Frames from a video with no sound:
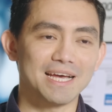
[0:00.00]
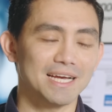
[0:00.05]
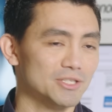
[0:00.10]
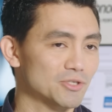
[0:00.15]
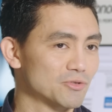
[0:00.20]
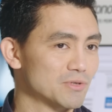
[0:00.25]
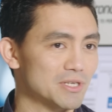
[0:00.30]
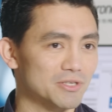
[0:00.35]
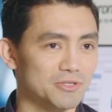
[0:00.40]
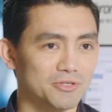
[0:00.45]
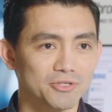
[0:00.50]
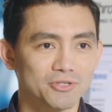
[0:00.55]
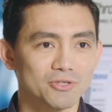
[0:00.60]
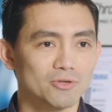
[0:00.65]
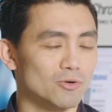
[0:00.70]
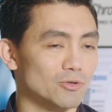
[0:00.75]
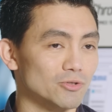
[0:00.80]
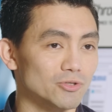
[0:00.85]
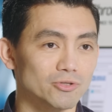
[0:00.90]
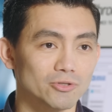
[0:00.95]
actuators,
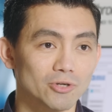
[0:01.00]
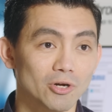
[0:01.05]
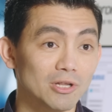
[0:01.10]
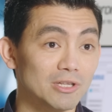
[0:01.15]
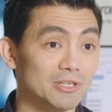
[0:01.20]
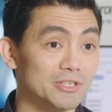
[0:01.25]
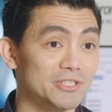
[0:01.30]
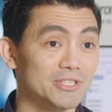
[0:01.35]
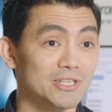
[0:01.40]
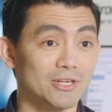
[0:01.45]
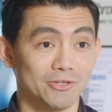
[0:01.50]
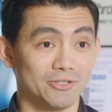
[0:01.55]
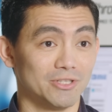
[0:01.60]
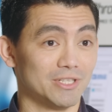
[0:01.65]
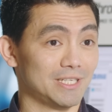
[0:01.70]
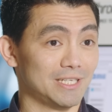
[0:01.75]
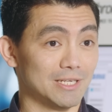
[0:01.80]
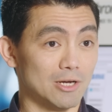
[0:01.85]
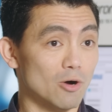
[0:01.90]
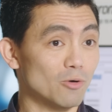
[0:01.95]
controllers on
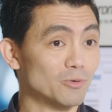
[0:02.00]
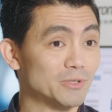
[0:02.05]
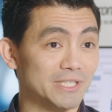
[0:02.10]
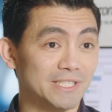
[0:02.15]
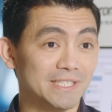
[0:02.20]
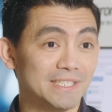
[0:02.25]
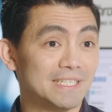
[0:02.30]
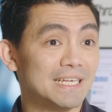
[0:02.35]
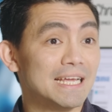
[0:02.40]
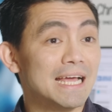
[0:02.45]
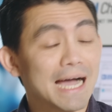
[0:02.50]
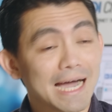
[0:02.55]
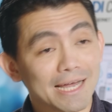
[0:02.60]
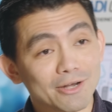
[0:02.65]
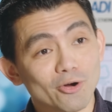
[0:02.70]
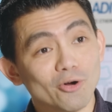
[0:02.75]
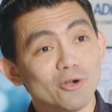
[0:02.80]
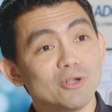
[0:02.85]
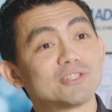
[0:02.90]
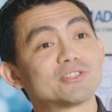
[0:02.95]
the O T,
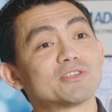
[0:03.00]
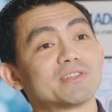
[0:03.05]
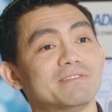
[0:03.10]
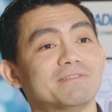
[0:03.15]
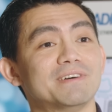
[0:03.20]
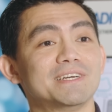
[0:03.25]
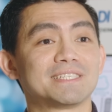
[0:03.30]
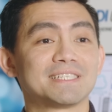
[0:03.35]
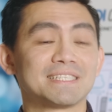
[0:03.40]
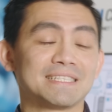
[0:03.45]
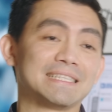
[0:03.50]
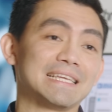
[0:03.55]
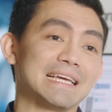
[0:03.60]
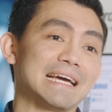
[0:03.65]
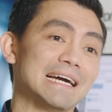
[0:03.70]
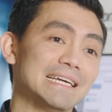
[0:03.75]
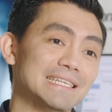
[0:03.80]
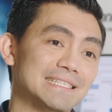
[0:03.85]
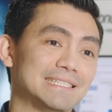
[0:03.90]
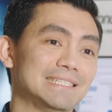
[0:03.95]
and also devices in the
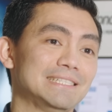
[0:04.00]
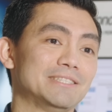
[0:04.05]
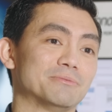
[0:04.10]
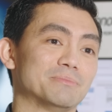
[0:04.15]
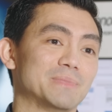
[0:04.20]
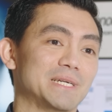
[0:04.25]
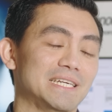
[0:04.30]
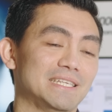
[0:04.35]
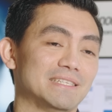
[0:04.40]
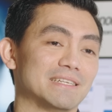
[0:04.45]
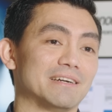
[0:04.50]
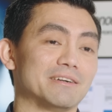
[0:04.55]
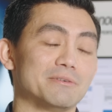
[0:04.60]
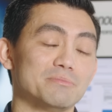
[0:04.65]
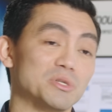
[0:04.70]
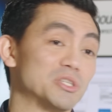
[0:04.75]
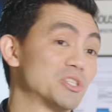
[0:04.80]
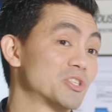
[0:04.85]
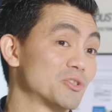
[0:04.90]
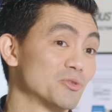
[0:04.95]
I T domain are
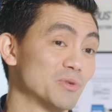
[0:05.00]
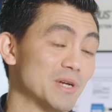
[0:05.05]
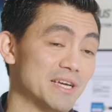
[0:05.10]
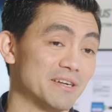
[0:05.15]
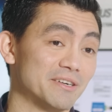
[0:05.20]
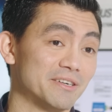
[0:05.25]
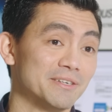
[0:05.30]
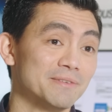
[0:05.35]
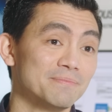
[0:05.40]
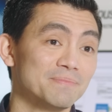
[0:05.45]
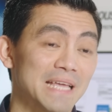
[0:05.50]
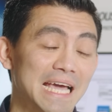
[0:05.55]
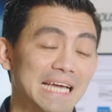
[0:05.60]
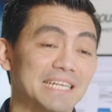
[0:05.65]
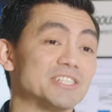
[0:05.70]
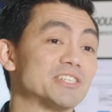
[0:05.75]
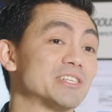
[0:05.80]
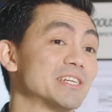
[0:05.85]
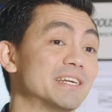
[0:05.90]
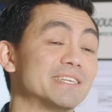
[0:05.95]
bridged together
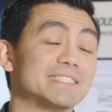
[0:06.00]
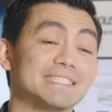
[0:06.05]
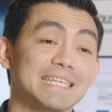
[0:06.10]
and share